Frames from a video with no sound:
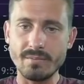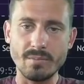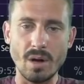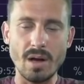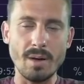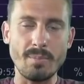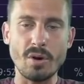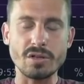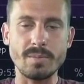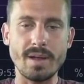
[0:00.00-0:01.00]
Um, uh,
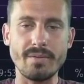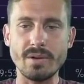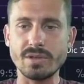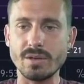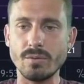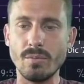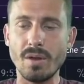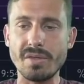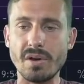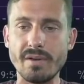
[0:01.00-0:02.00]
approximately every single
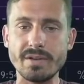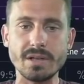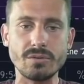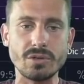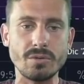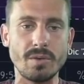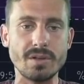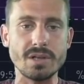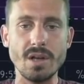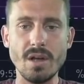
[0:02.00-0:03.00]
month, every single two months,